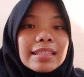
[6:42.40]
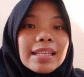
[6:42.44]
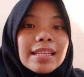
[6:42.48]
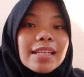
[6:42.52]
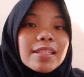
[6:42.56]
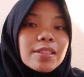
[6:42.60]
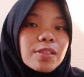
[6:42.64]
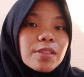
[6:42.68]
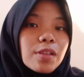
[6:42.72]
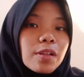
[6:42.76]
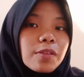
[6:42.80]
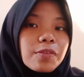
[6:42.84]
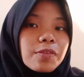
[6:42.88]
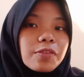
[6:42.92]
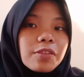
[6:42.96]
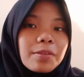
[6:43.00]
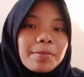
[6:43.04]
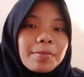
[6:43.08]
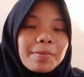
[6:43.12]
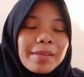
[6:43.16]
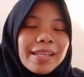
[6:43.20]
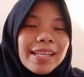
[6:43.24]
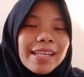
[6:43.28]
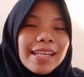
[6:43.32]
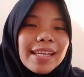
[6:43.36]
That's all
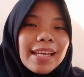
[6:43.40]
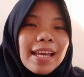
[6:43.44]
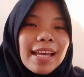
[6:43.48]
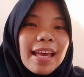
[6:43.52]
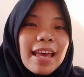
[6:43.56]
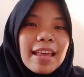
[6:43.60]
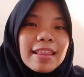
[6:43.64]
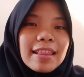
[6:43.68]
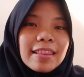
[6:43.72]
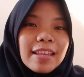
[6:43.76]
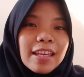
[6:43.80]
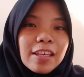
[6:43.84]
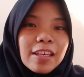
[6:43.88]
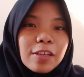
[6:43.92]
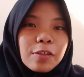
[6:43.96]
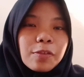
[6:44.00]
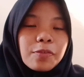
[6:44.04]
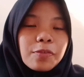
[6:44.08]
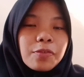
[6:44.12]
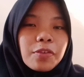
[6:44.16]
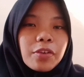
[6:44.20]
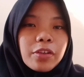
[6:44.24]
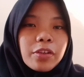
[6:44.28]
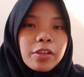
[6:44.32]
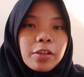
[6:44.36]
from me. Thank you
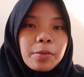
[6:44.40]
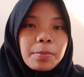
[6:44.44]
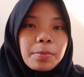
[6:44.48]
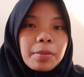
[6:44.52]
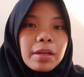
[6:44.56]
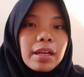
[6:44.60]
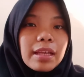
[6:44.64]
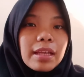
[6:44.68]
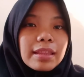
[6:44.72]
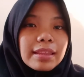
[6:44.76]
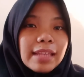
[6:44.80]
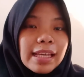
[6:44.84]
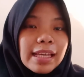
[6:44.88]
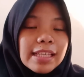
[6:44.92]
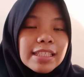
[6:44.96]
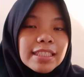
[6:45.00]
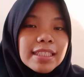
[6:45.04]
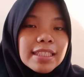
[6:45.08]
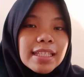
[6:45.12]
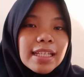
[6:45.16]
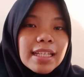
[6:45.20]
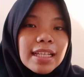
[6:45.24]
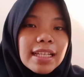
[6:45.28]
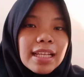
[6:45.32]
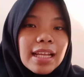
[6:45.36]
for your
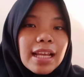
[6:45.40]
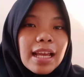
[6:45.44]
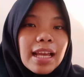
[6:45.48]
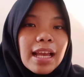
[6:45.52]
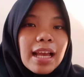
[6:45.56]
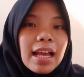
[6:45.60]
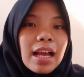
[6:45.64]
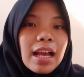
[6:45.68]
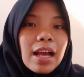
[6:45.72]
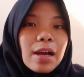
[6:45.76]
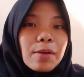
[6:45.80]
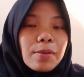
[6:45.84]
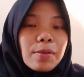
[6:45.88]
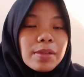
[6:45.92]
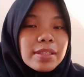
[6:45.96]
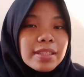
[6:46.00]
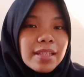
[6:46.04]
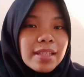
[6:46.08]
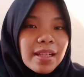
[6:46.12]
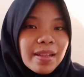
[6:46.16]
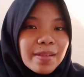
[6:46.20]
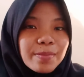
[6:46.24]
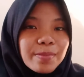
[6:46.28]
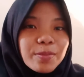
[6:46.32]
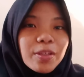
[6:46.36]
attention.
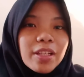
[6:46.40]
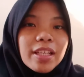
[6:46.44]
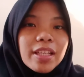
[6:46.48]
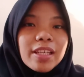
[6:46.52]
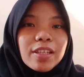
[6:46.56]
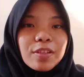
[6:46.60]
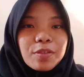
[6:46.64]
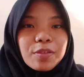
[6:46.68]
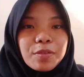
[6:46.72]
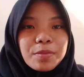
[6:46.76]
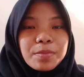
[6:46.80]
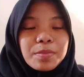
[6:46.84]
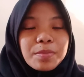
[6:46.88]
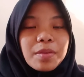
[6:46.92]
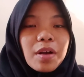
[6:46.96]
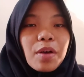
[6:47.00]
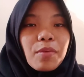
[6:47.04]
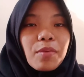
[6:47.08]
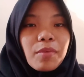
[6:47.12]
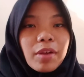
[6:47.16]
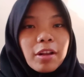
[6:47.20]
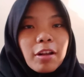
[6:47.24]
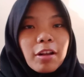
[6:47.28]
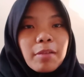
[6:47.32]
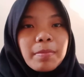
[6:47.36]
Wassalamualaikum
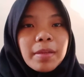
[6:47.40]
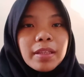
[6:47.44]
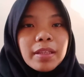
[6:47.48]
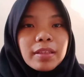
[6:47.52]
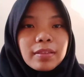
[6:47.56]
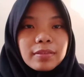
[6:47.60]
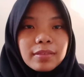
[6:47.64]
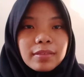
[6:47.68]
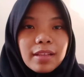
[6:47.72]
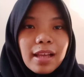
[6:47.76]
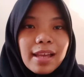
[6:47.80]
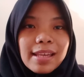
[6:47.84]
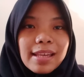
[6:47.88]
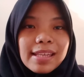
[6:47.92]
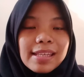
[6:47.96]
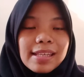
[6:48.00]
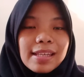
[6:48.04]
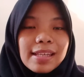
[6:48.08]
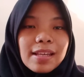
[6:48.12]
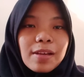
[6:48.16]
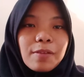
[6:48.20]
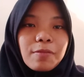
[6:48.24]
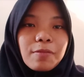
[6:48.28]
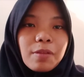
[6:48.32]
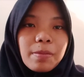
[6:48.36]

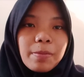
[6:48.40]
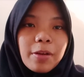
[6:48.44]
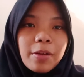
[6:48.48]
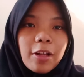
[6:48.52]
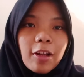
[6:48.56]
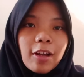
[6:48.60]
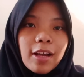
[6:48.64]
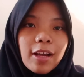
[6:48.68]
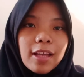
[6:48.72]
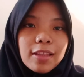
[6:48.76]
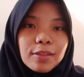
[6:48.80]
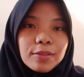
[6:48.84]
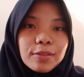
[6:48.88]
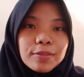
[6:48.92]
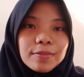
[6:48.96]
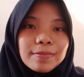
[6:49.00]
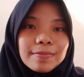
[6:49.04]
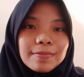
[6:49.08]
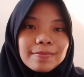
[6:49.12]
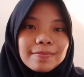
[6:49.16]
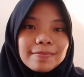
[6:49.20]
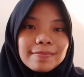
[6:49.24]
warahmatullahi wabarakatuh.